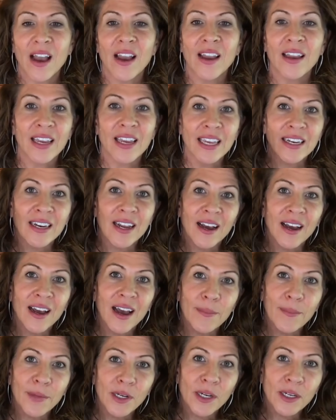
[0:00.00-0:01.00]

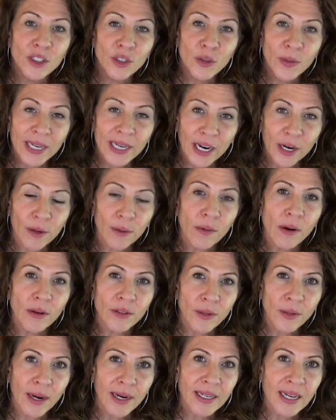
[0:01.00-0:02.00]
I'm doing air quotes
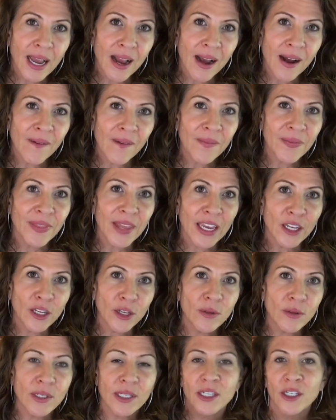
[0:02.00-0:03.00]
right now, they
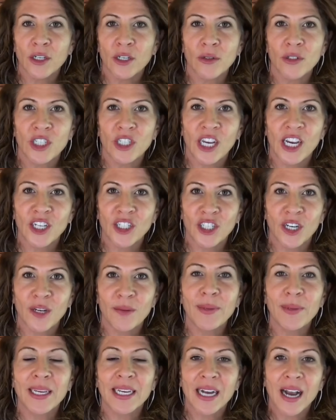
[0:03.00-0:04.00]
use in negotiation
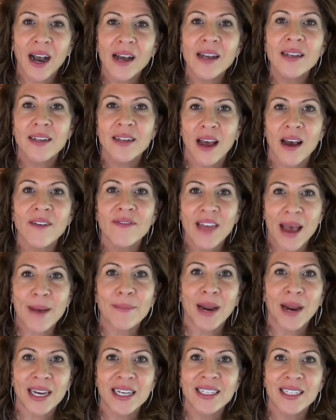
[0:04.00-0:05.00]
because of that
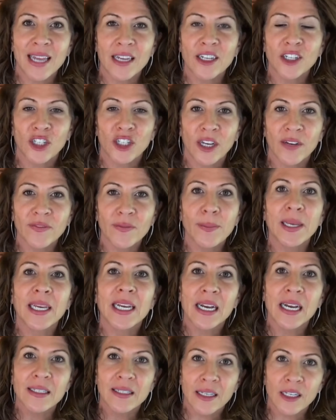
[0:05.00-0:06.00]
mindset shift,
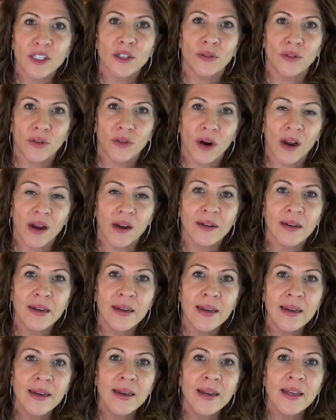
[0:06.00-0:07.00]
because it's so strong.
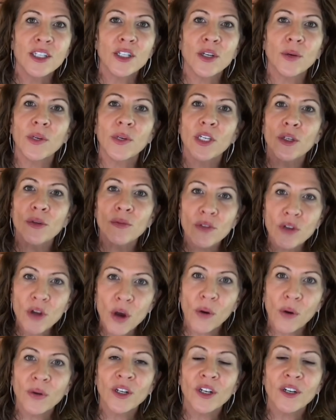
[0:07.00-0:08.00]
So when you
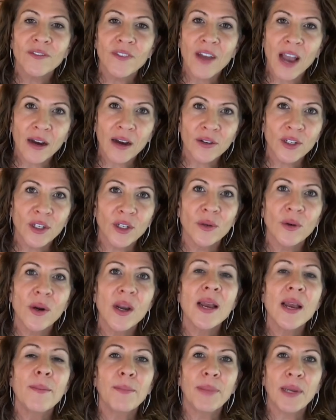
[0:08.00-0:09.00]
know your value,
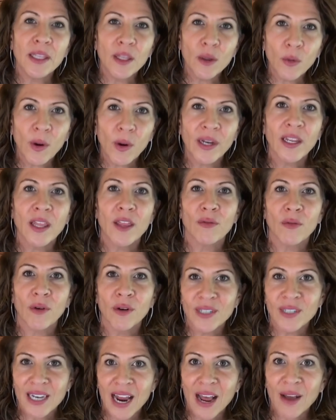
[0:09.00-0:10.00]
be the one that
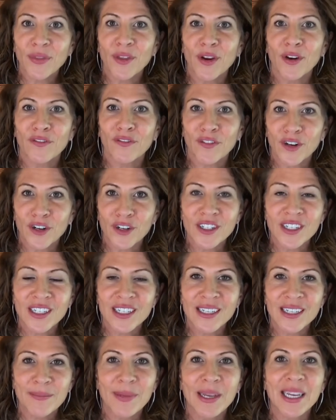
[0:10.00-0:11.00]
throws it out there
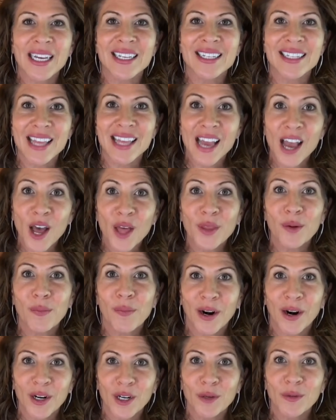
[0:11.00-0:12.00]
first because the other
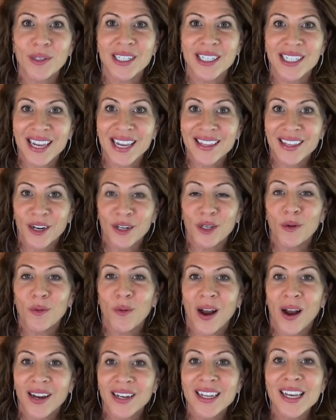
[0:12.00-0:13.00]
party will stay there. You
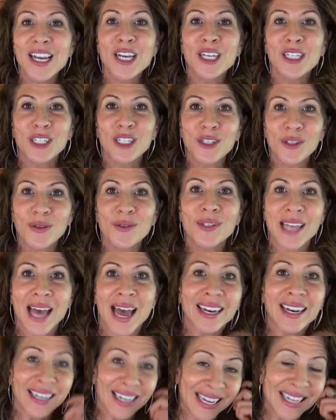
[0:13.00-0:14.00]
want to use
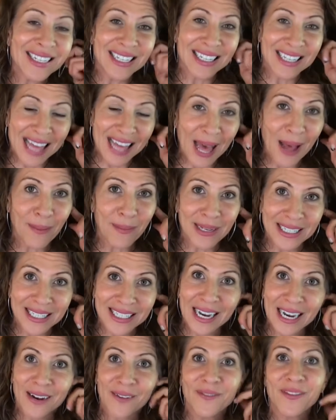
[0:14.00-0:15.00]
that against them
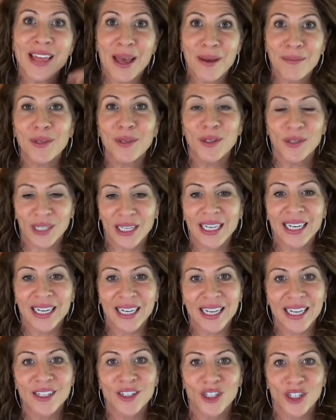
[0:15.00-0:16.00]
instead of them using it
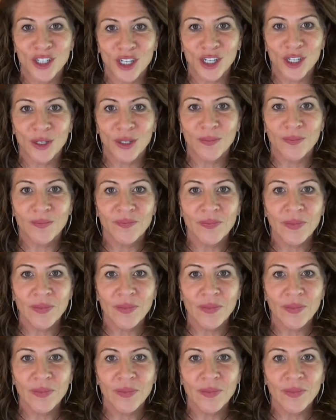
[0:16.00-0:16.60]
against you.